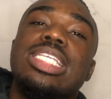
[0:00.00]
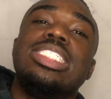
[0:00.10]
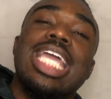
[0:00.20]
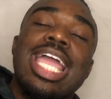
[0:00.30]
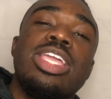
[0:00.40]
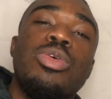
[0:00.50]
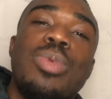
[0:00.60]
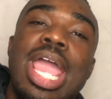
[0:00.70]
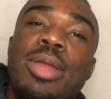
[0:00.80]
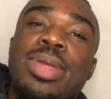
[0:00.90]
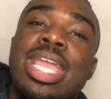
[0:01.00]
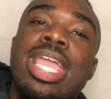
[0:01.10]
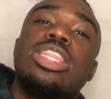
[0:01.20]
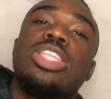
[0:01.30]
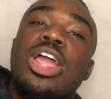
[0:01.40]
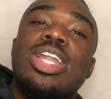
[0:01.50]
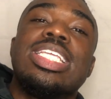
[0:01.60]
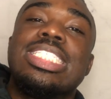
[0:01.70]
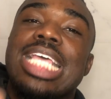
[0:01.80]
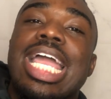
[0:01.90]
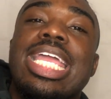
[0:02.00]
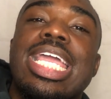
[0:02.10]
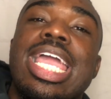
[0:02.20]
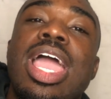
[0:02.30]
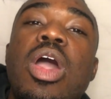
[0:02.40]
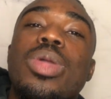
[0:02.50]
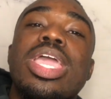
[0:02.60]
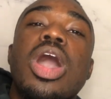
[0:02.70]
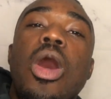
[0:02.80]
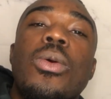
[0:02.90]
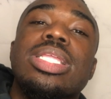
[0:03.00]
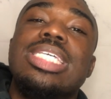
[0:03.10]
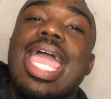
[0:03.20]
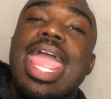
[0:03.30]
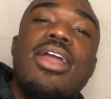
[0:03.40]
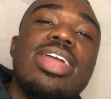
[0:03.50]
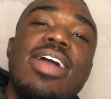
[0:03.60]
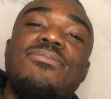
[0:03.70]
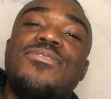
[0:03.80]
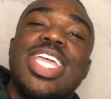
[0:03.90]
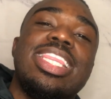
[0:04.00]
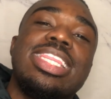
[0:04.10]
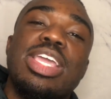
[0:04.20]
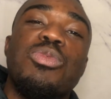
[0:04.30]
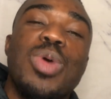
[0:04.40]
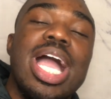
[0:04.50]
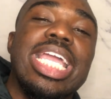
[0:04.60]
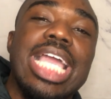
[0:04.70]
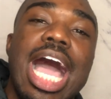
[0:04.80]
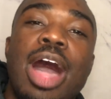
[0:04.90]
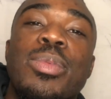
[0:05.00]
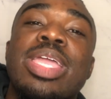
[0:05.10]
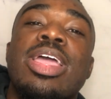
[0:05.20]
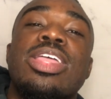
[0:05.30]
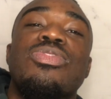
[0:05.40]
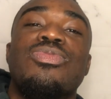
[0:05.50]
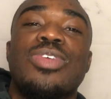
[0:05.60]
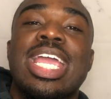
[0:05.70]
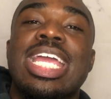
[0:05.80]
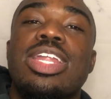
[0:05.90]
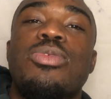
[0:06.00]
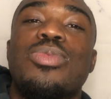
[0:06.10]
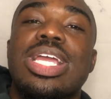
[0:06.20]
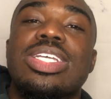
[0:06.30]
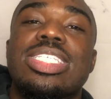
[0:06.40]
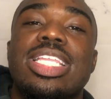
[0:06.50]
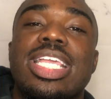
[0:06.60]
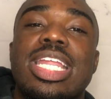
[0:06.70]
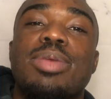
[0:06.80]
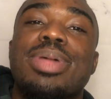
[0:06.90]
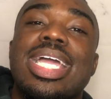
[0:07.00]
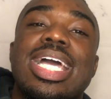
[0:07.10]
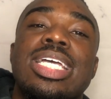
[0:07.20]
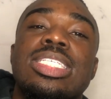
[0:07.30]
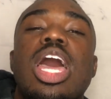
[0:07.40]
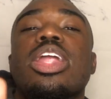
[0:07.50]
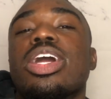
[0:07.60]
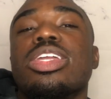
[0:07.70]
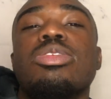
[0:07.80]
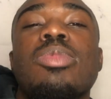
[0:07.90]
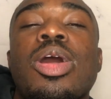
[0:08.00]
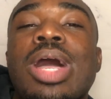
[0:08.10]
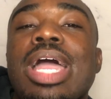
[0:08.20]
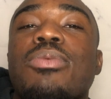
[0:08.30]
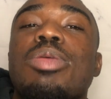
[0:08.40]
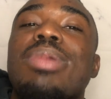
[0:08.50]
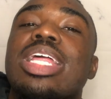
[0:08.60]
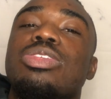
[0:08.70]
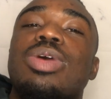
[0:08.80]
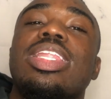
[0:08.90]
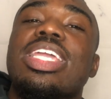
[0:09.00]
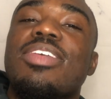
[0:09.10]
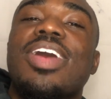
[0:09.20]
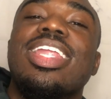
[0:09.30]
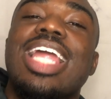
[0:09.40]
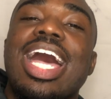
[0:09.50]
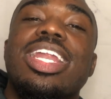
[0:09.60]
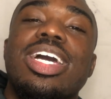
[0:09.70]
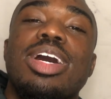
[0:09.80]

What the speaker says: January 32nd, we going to Area 51, y'all. We is freeing the real Selena because, I don't know, you know what? We might as well leave her locked